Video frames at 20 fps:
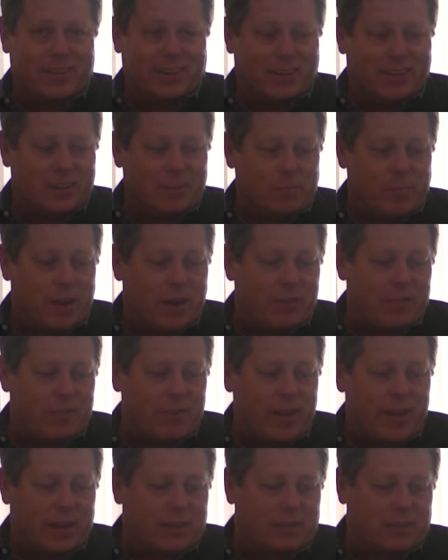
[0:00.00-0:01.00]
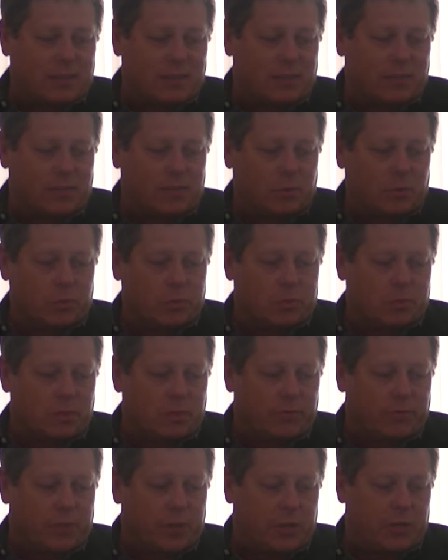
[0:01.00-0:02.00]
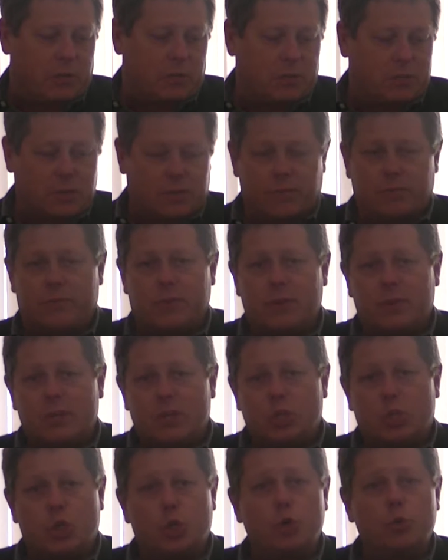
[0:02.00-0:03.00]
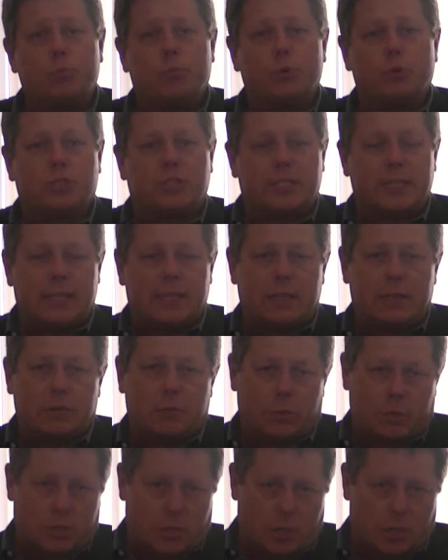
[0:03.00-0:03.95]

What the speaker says: Matter of fact, there was figures of 2%